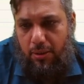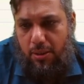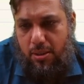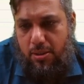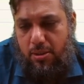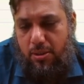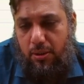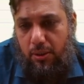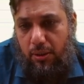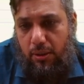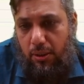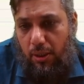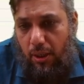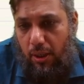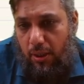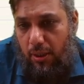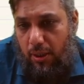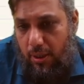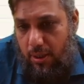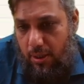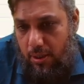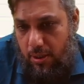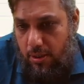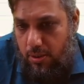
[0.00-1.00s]
There are certain
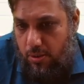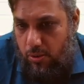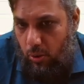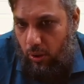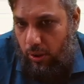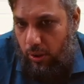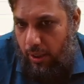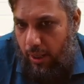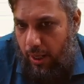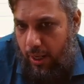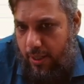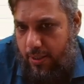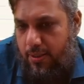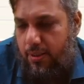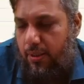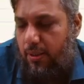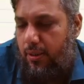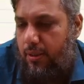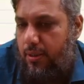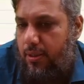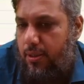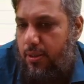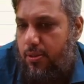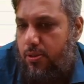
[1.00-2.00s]
alleles called S
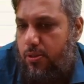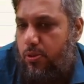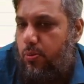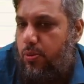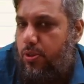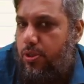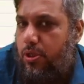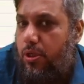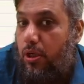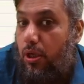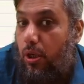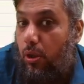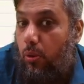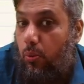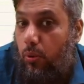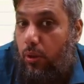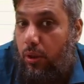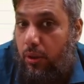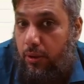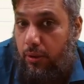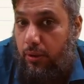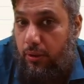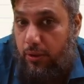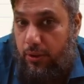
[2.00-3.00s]
alleles which
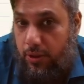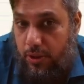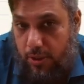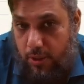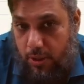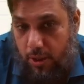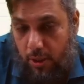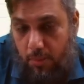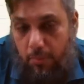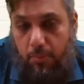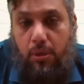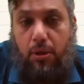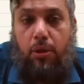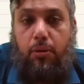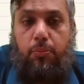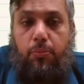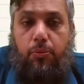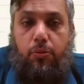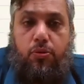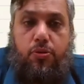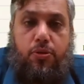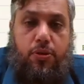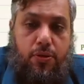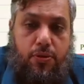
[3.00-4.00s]
govern this chemical
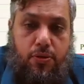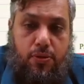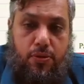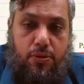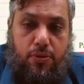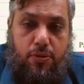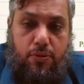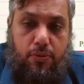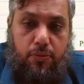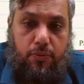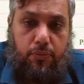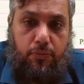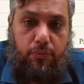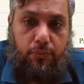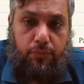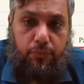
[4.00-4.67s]
process.